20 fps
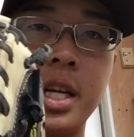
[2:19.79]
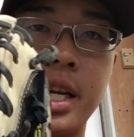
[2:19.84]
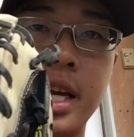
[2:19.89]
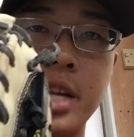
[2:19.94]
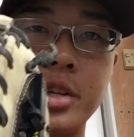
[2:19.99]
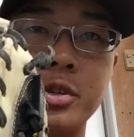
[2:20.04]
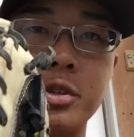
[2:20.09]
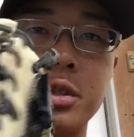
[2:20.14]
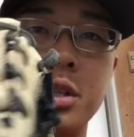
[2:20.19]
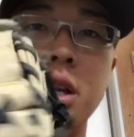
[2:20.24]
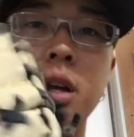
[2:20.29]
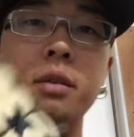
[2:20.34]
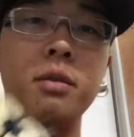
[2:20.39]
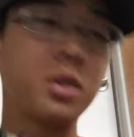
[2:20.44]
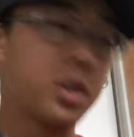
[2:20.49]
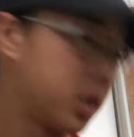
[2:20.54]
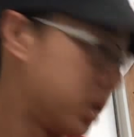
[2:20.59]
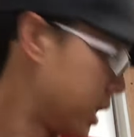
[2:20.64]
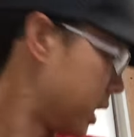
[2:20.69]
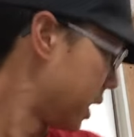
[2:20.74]
to catcher's
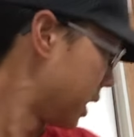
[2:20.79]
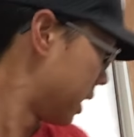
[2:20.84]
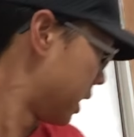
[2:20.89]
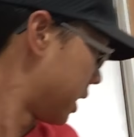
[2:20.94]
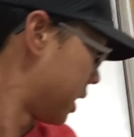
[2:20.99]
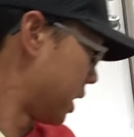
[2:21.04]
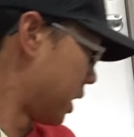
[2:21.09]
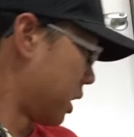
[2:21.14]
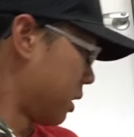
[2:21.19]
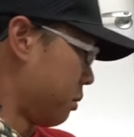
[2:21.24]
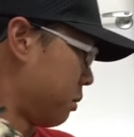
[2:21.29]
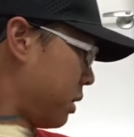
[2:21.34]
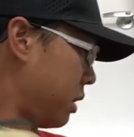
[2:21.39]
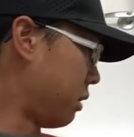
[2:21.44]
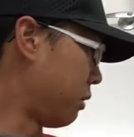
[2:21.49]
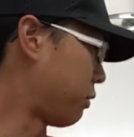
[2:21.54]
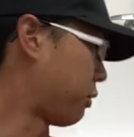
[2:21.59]
gloves. It can be